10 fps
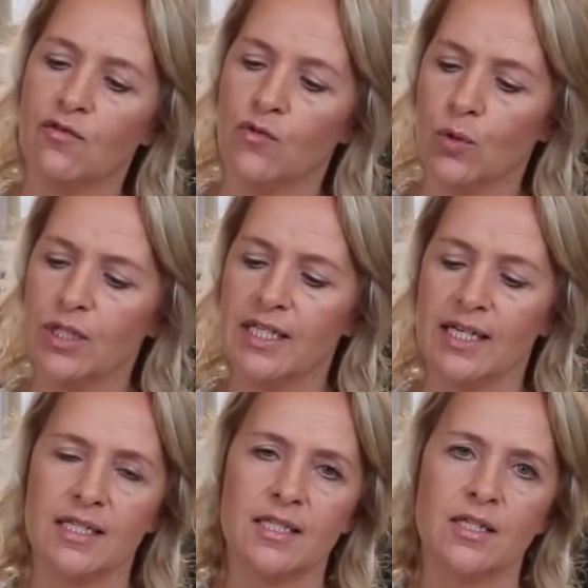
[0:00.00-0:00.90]
a
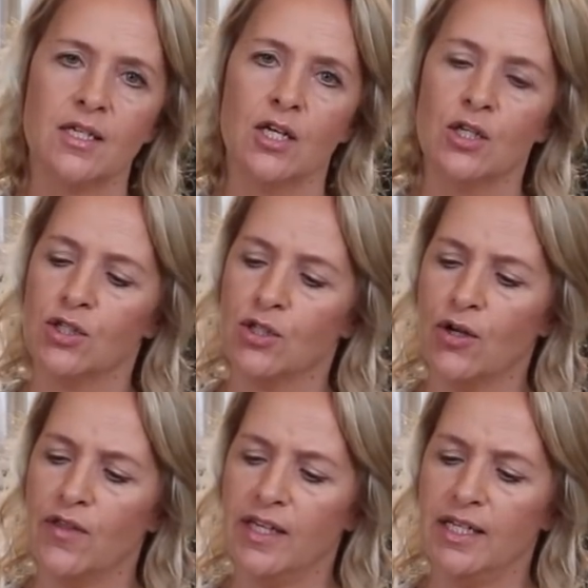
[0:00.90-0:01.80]
vortex
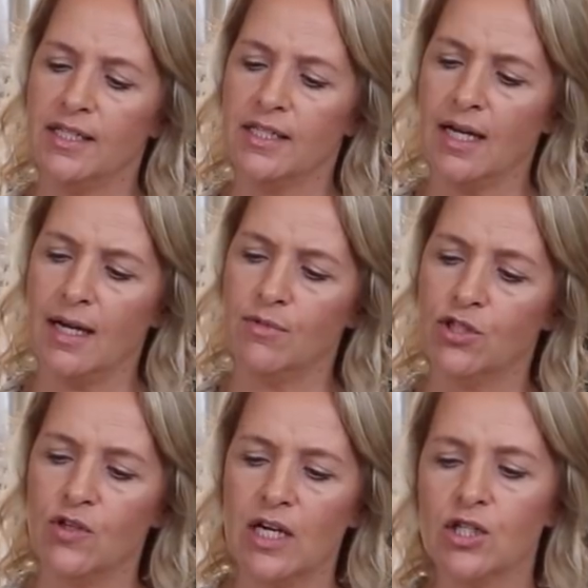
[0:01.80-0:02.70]
so that it
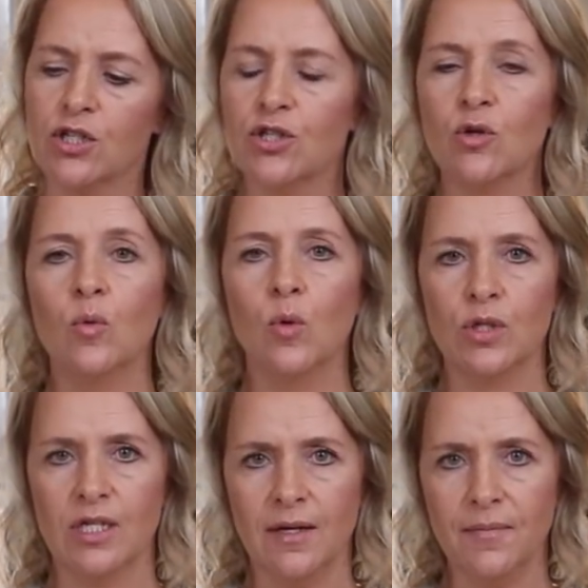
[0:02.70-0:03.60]
structures your
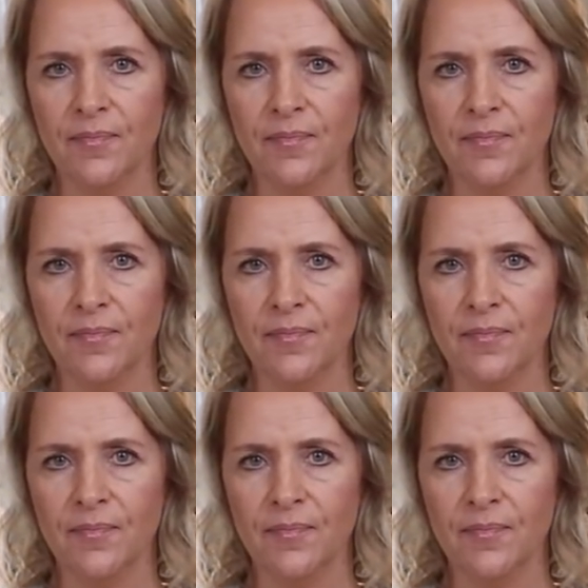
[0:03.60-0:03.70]
water.